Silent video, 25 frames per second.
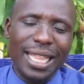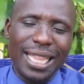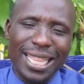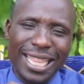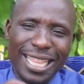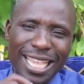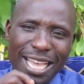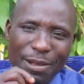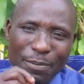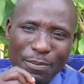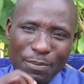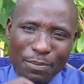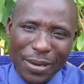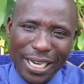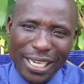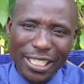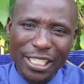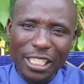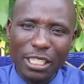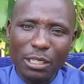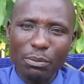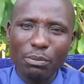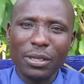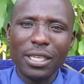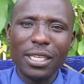there
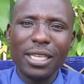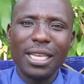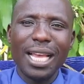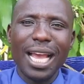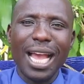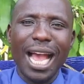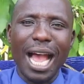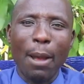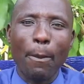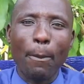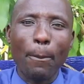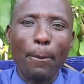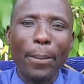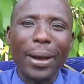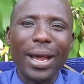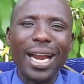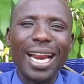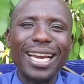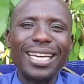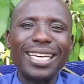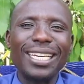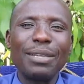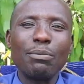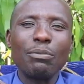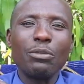must be a
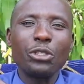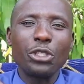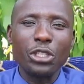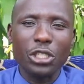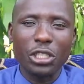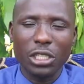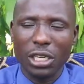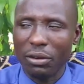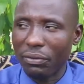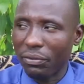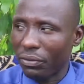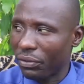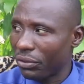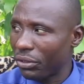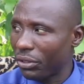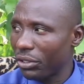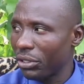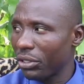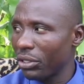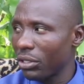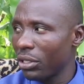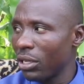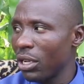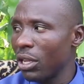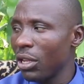paradigm
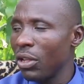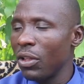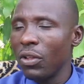shift